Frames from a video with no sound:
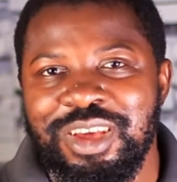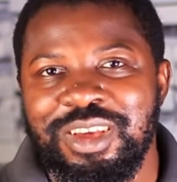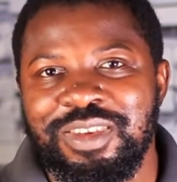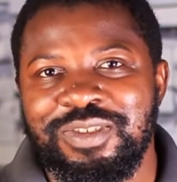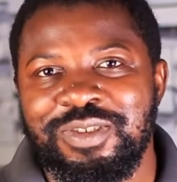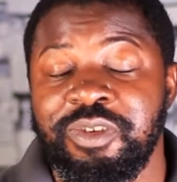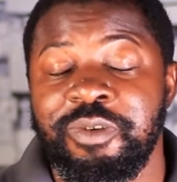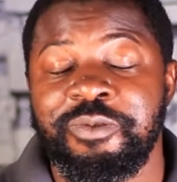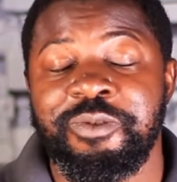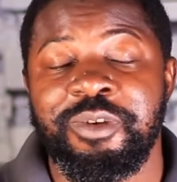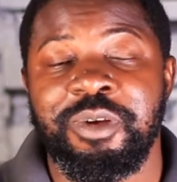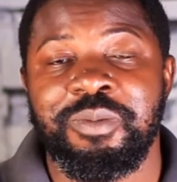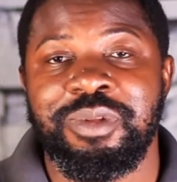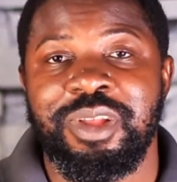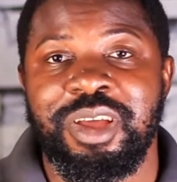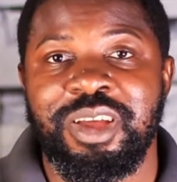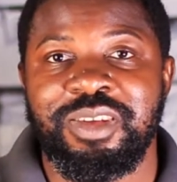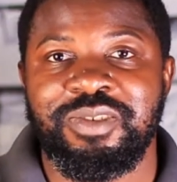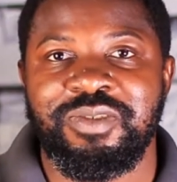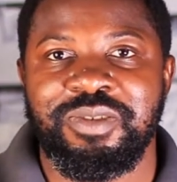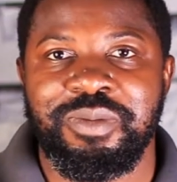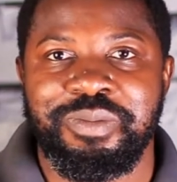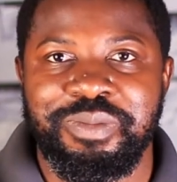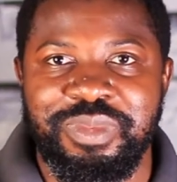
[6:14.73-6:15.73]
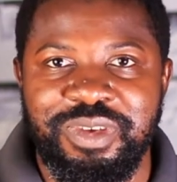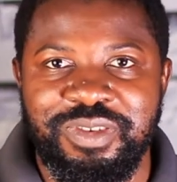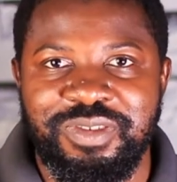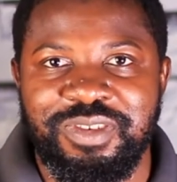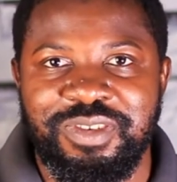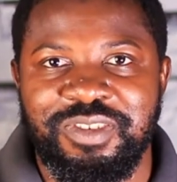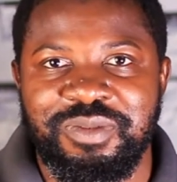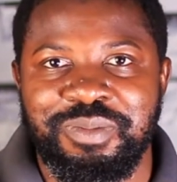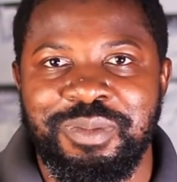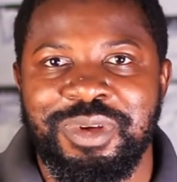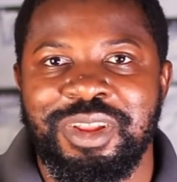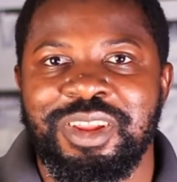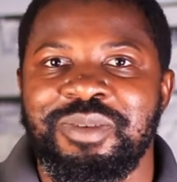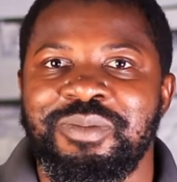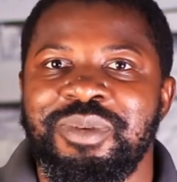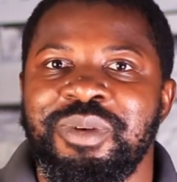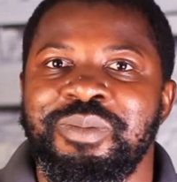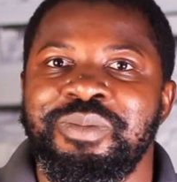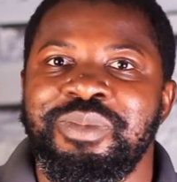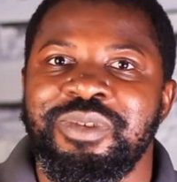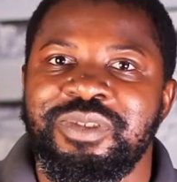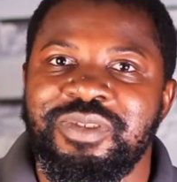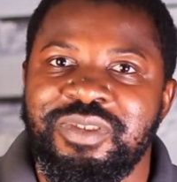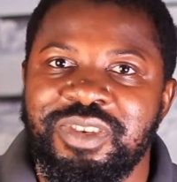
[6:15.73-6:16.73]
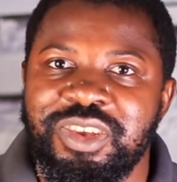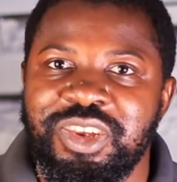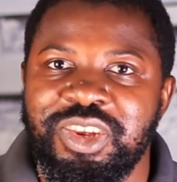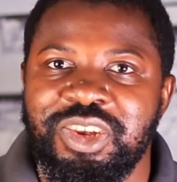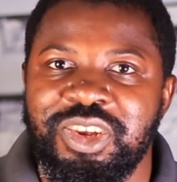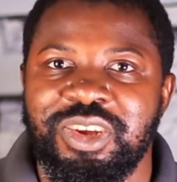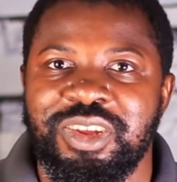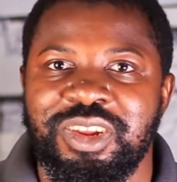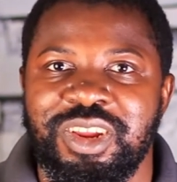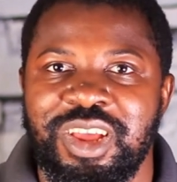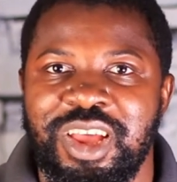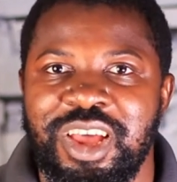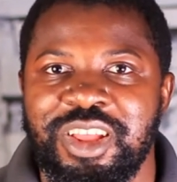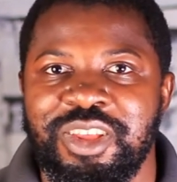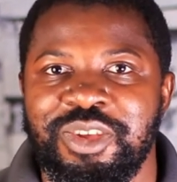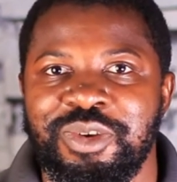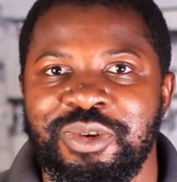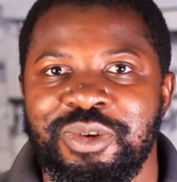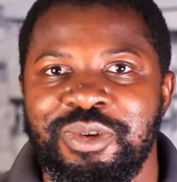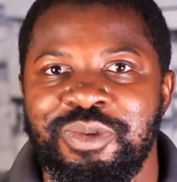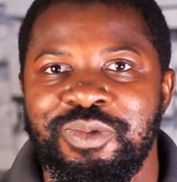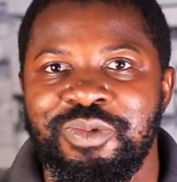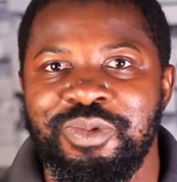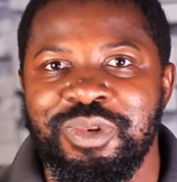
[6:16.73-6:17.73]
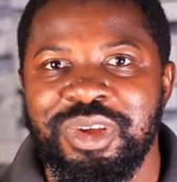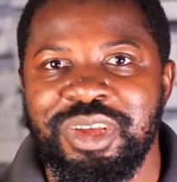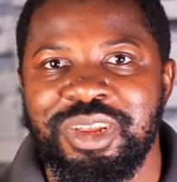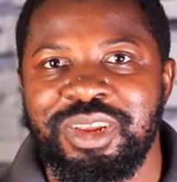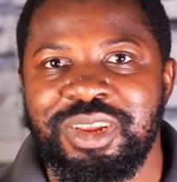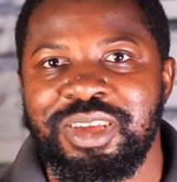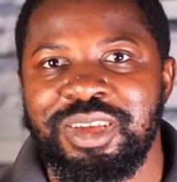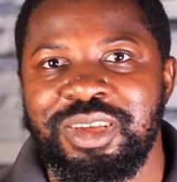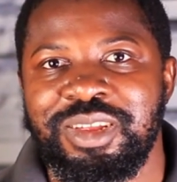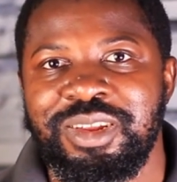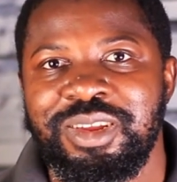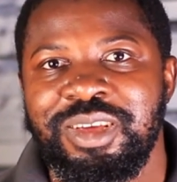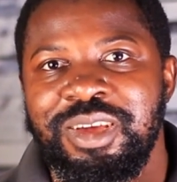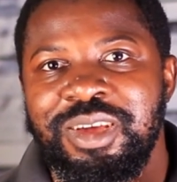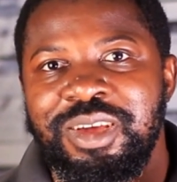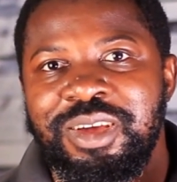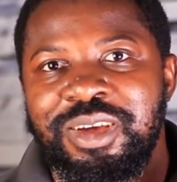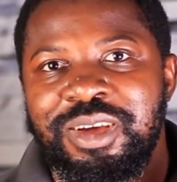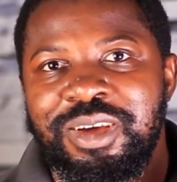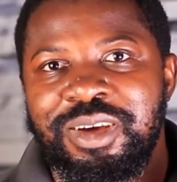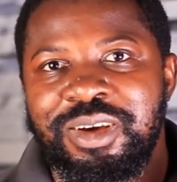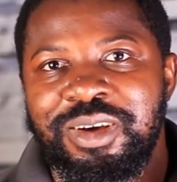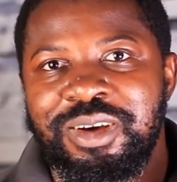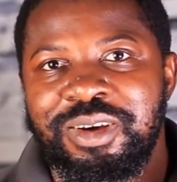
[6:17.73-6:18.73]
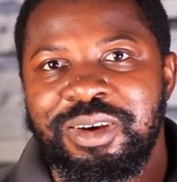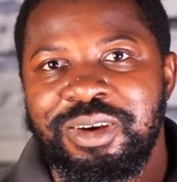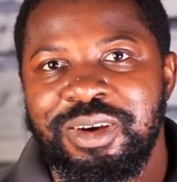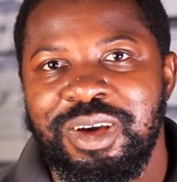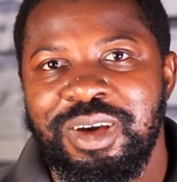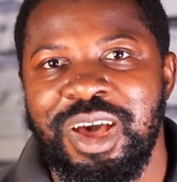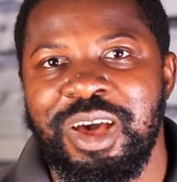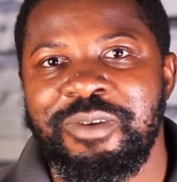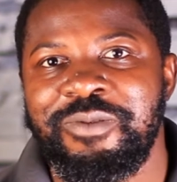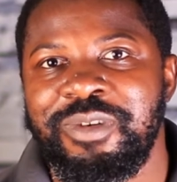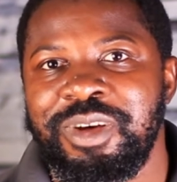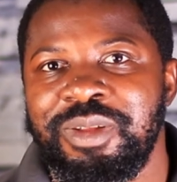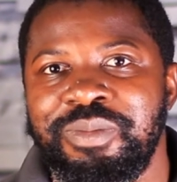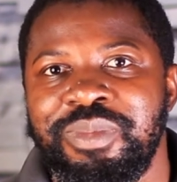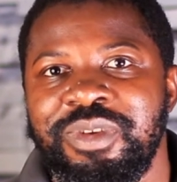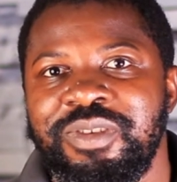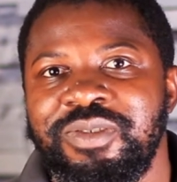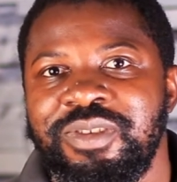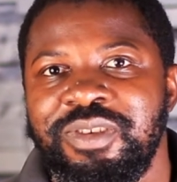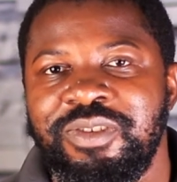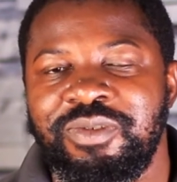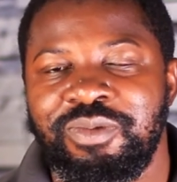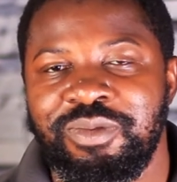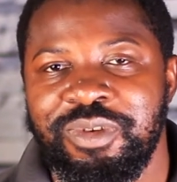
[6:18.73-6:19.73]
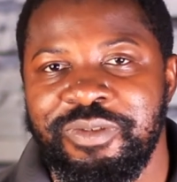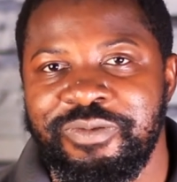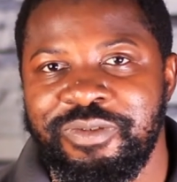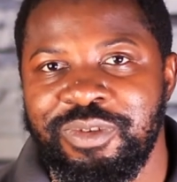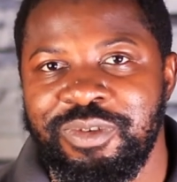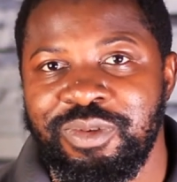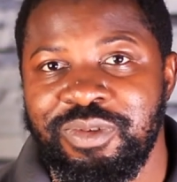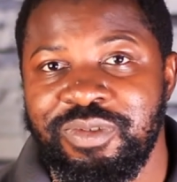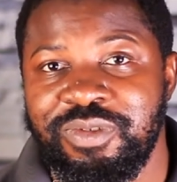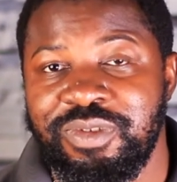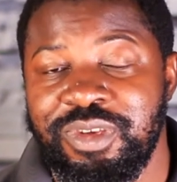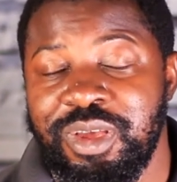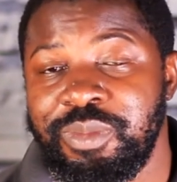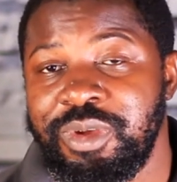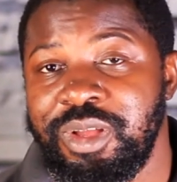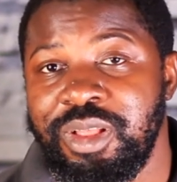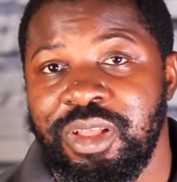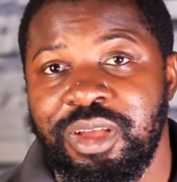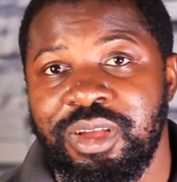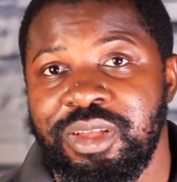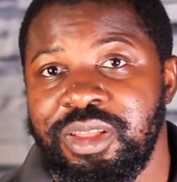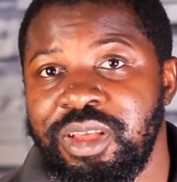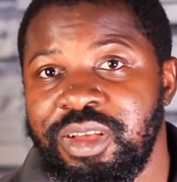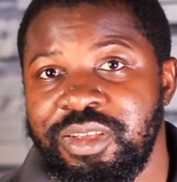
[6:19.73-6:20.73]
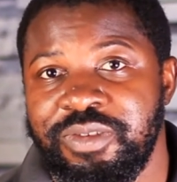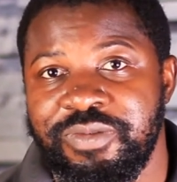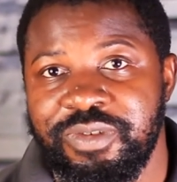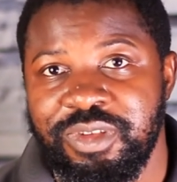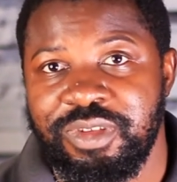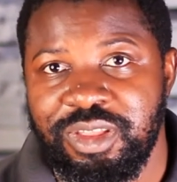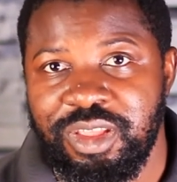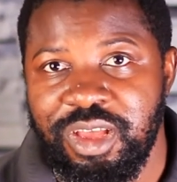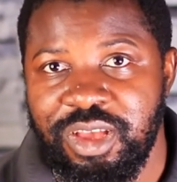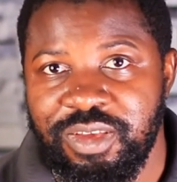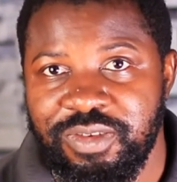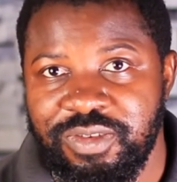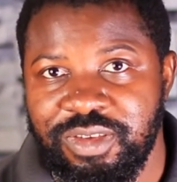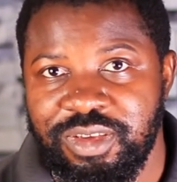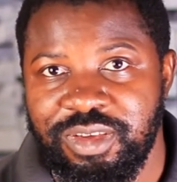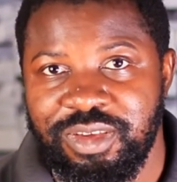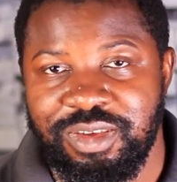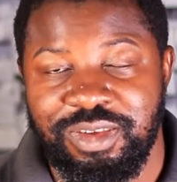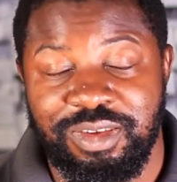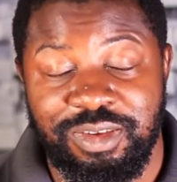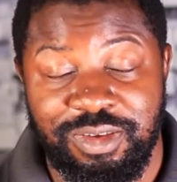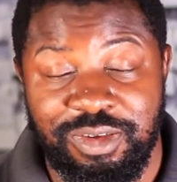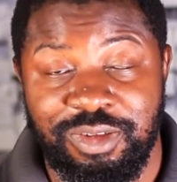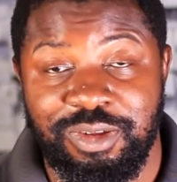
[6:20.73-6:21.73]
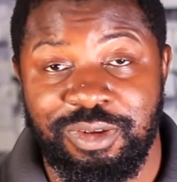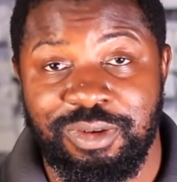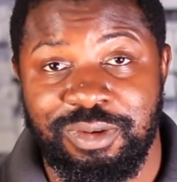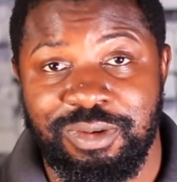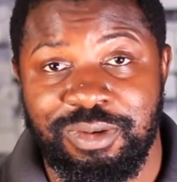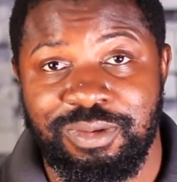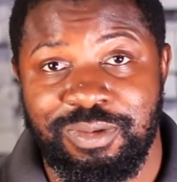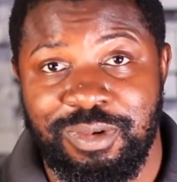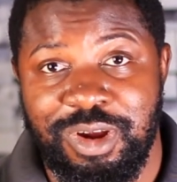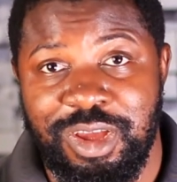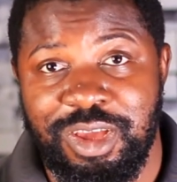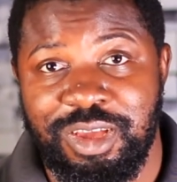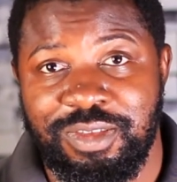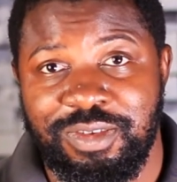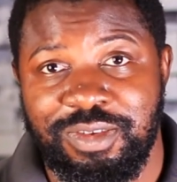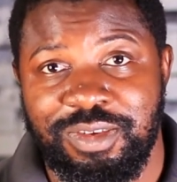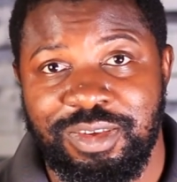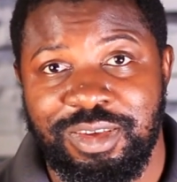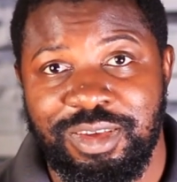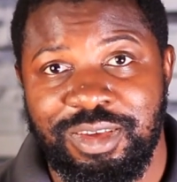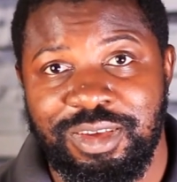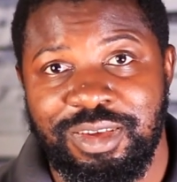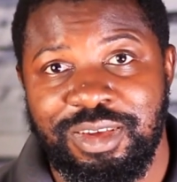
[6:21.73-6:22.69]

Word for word: So if you're applying to a business management position and you're reading uh, Harvard Business Reviews, I mean, like that's fantastic, you know, right?